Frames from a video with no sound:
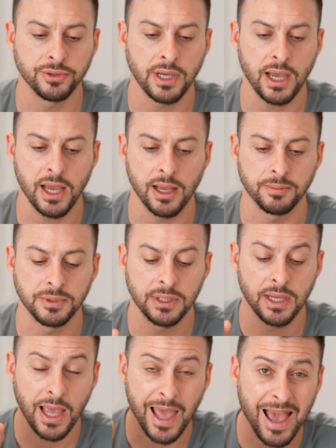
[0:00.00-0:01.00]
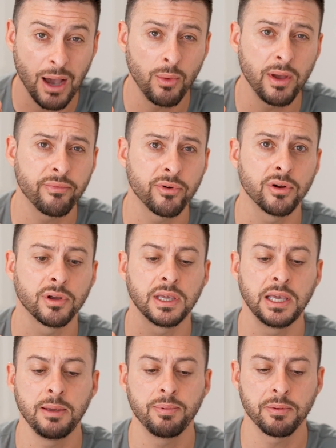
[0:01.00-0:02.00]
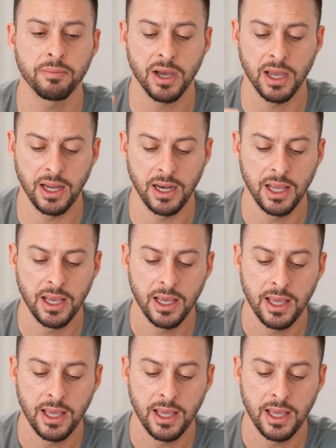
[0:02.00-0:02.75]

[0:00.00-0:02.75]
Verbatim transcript: tabs. However, keep in mind,